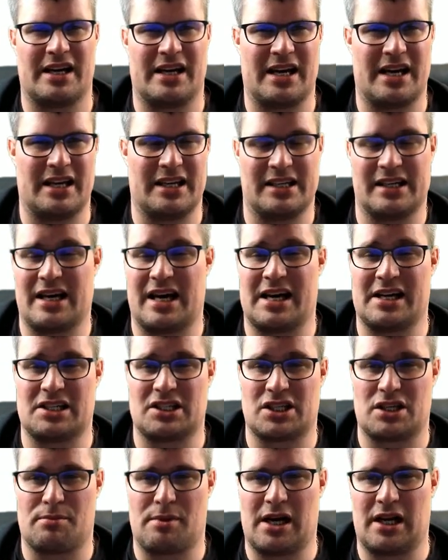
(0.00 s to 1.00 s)
in
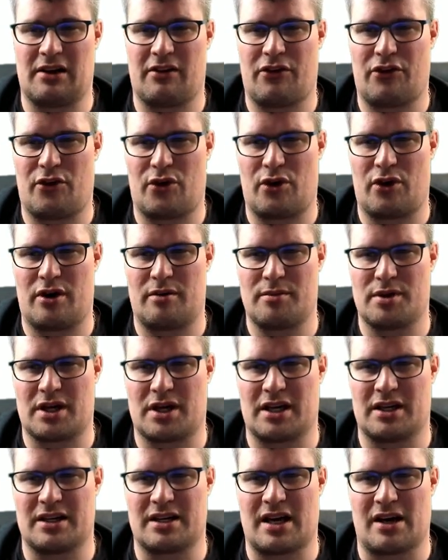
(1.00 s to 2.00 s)
HTML form, you
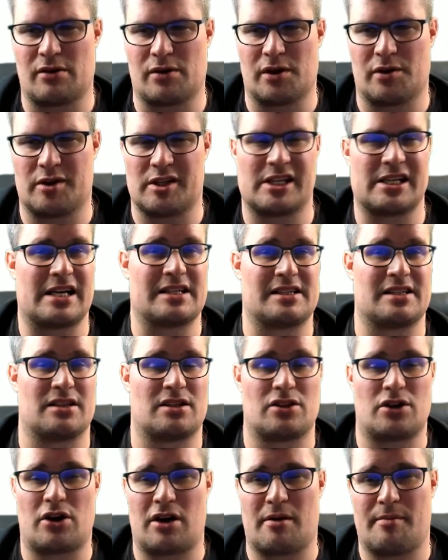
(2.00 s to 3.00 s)
can download it as a
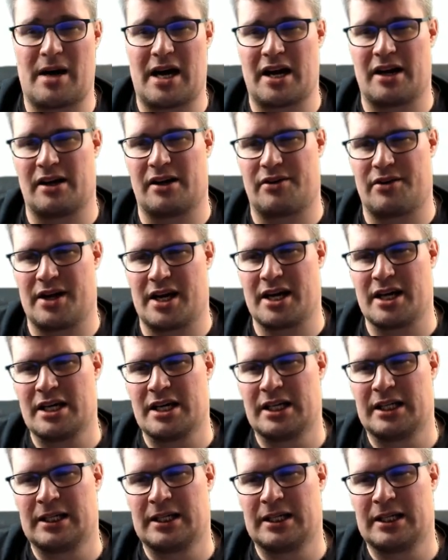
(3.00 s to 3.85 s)
tar binary.